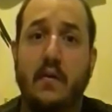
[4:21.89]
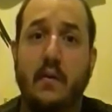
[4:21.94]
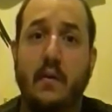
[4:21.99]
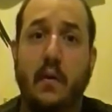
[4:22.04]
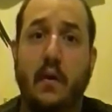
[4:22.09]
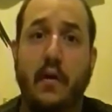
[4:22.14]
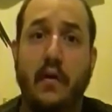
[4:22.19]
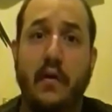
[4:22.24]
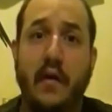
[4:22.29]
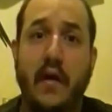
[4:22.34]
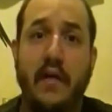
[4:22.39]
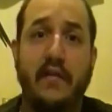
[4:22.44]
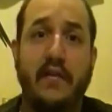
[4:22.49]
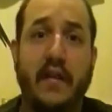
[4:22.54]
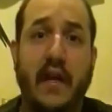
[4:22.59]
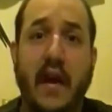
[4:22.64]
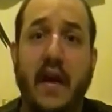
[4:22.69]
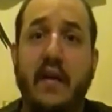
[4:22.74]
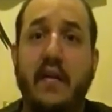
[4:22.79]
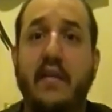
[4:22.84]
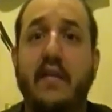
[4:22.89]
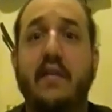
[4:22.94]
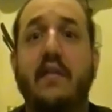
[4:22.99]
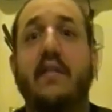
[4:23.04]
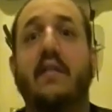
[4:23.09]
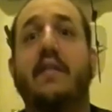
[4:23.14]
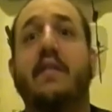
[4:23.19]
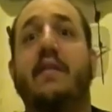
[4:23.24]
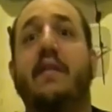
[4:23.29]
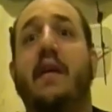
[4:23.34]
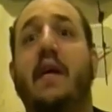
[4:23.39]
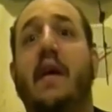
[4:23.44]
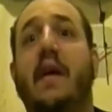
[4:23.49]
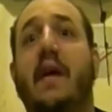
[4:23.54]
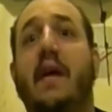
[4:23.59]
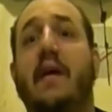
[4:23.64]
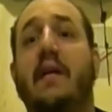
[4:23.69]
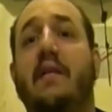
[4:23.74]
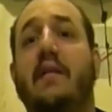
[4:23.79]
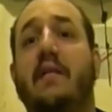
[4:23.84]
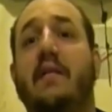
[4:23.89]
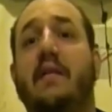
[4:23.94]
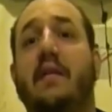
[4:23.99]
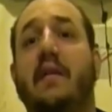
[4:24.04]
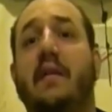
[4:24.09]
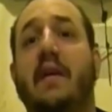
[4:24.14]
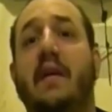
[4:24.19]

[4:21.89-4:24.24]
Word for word: who are educators and